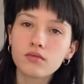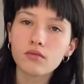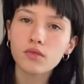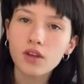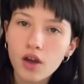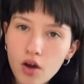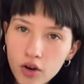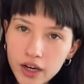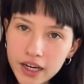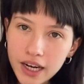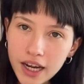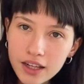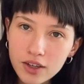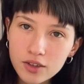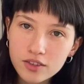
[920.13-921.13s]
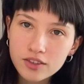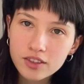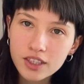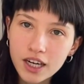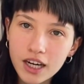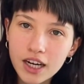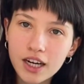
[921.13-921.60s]
Okay, hello.
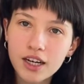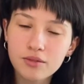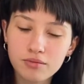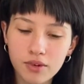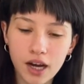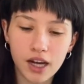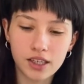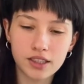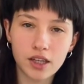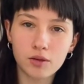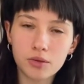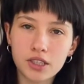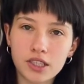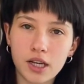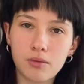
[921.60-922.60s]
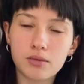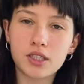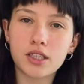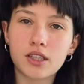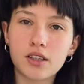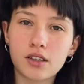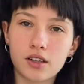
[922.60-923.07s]
I'll now be
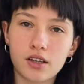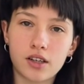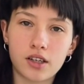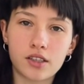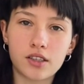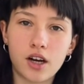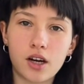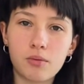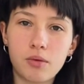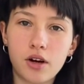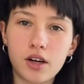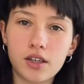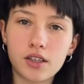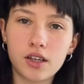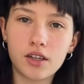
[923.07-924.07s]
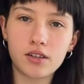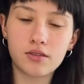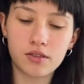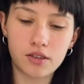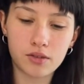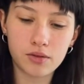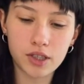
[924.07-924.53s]
attempting the guitar part of
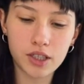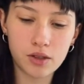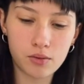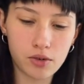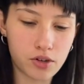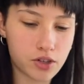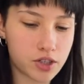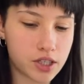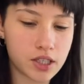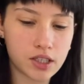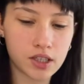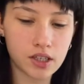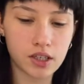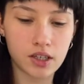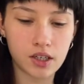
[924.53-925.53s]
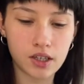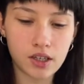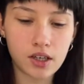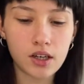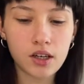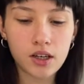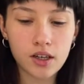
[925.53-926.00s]
the reading worksheet.
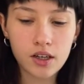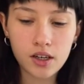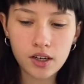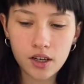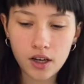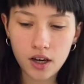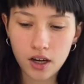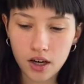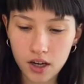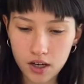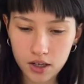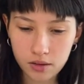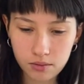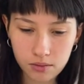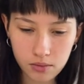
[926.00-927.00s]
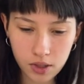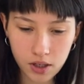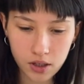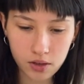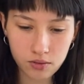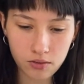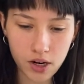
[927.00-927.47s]

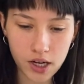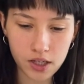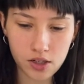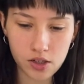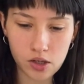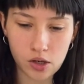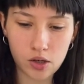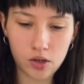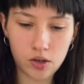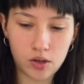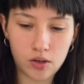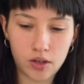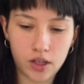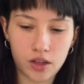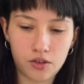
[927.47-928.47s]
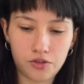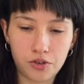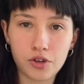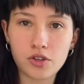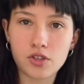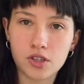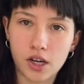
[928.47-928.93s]
Right, so in the
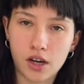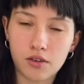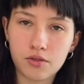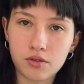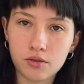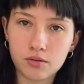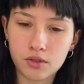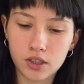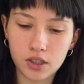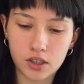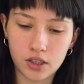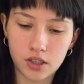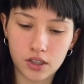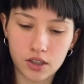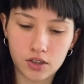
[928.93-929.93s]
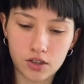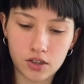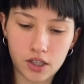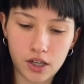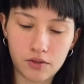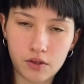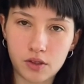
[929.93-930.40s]
first staff, we just
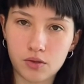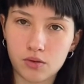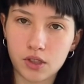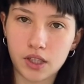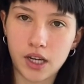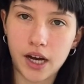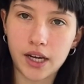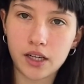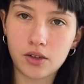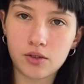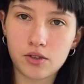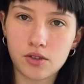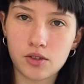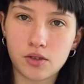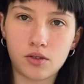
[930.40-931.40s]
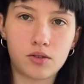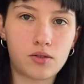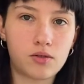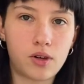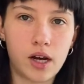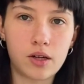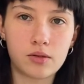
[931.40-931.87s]
have these really high notes,
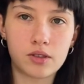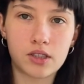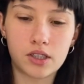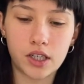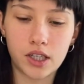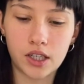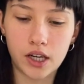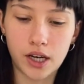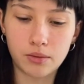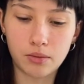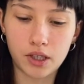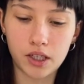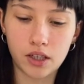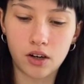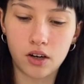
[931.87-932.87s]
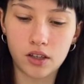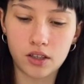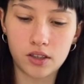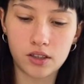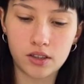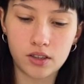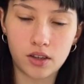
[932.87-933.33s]
so I would say I'd play all of
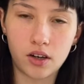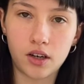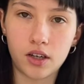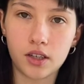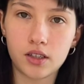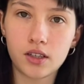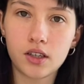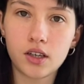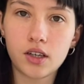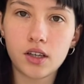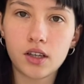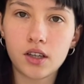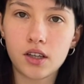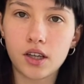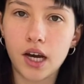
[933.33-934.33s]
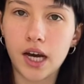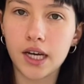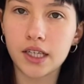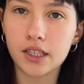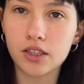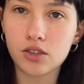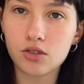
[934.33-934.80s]
these on the high
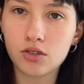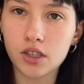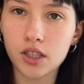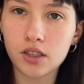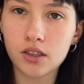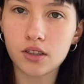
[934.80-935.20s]
E string.